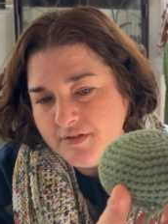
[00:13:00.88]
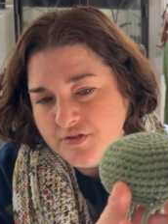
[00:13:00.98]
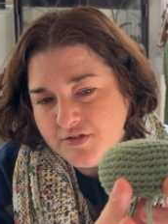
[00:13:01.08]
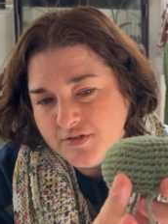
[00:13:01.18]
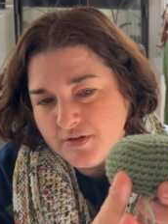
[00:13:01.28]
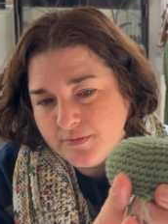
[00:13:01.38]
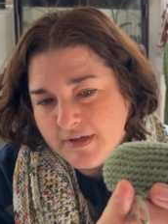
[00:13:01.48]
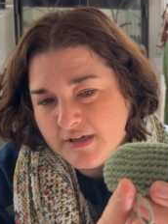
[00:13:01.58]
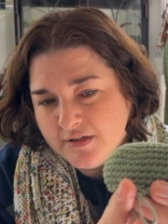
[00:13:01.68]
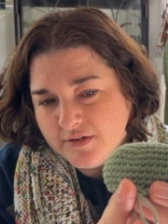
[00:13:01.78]
is just a
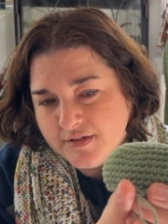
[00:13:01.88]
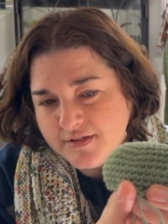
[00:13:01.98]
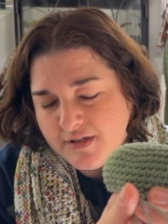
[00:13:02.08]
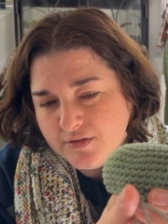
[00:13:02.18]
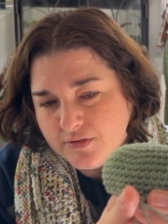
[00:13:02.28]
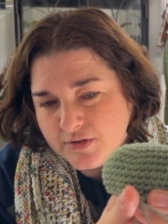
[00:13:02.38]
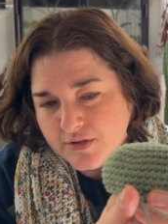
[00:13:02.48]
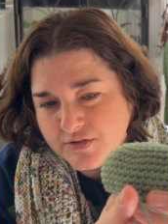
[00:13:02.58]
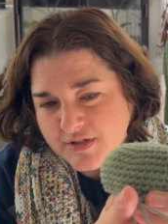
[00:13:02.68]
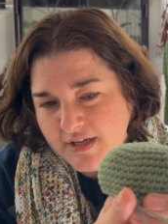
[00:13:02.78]
regular single
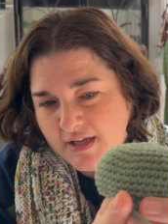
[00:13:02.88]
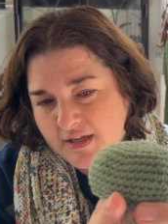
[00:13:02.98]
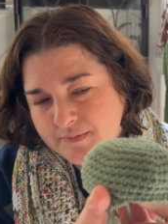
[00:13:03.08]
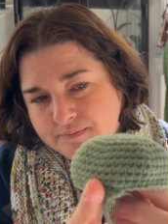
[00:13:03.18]
crochet.